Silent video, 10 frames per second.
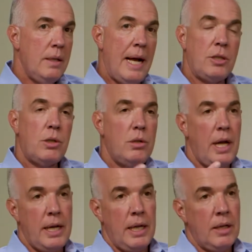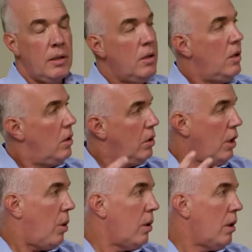That's creating
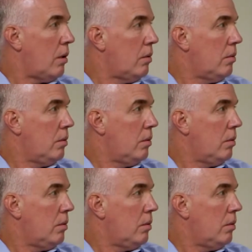lower